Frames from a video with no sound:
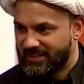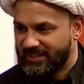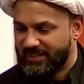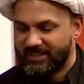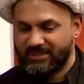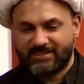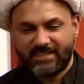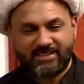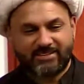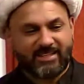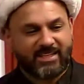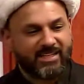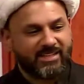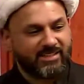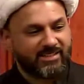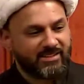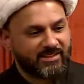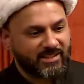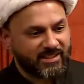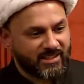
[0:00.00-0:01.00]
He says,
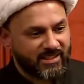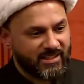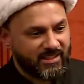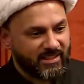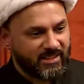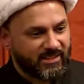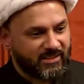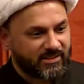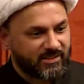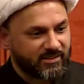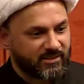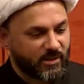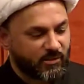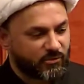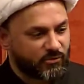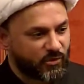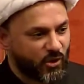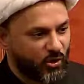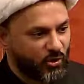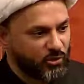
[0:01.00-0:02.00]
indeed, the
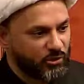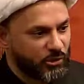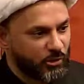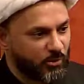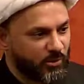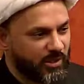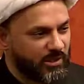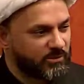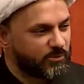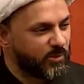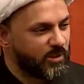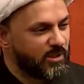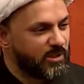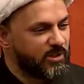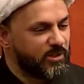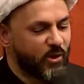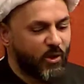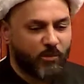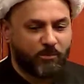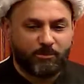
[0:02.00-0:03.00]
wrongdoers will
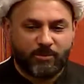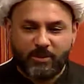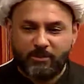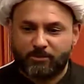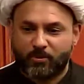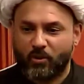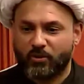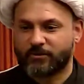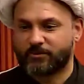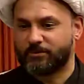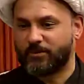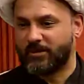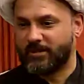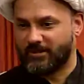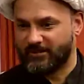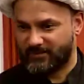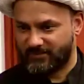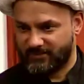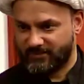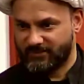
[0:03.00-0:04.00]
not be
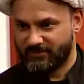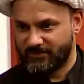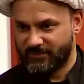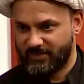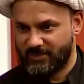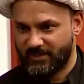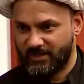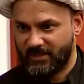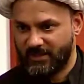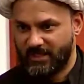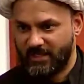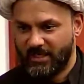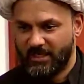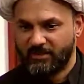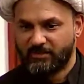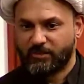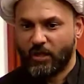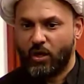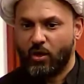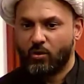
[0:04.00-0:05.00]
prosperous.
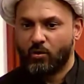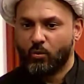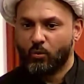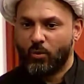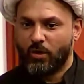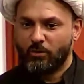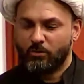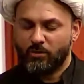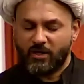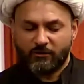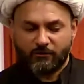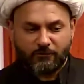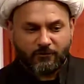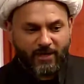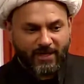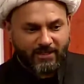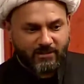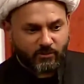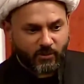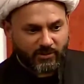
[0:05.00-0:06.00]
So, when we are
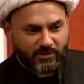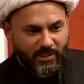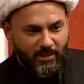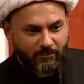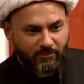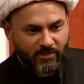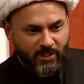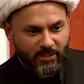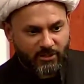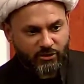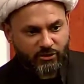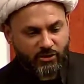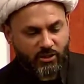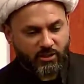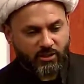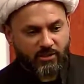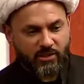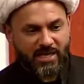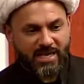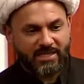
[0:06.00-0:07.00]
faced with temptation,
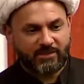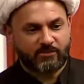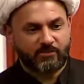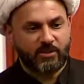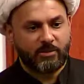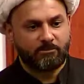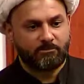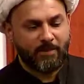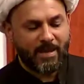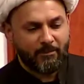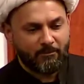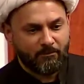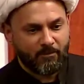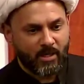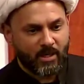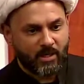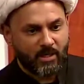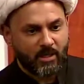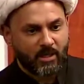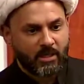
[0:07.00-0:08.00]
let's
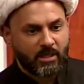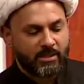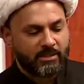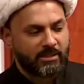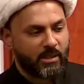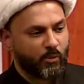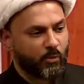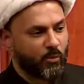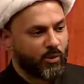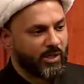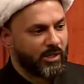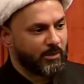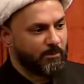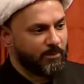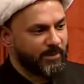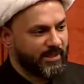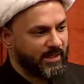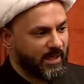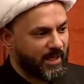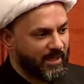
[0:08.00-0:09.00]
remember there will
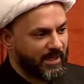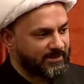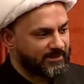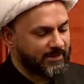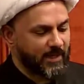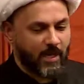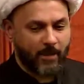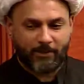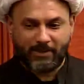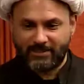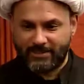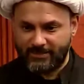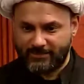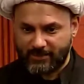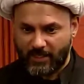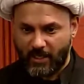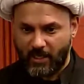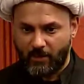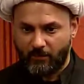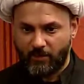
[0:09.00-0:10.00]
be a hisab and
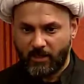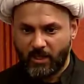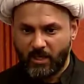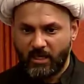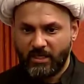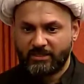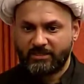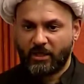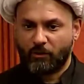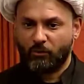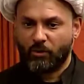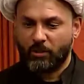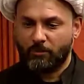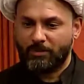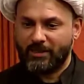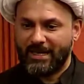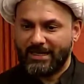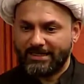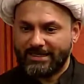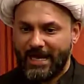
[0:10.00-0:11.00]
kitab. There will
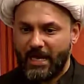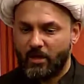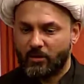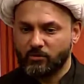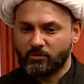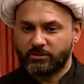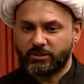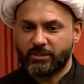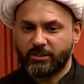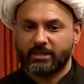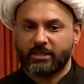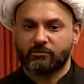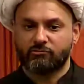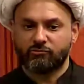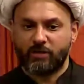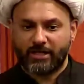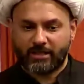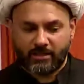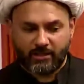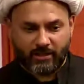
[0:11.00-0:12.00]
be accounting and
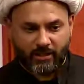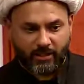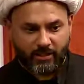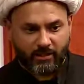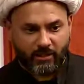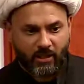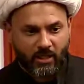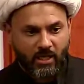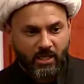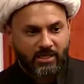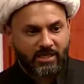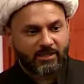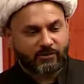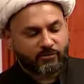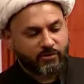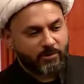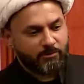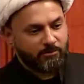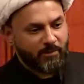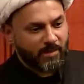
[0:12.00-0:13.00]
reckoning. Let's
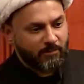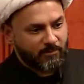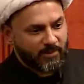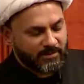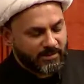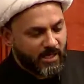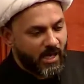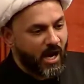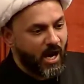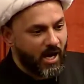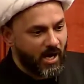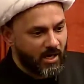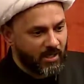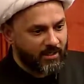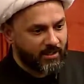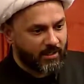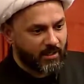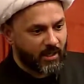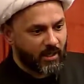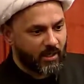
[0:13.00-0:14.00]
remember the
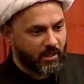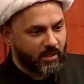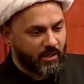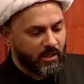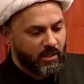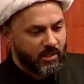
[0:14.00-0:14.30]
akhirah.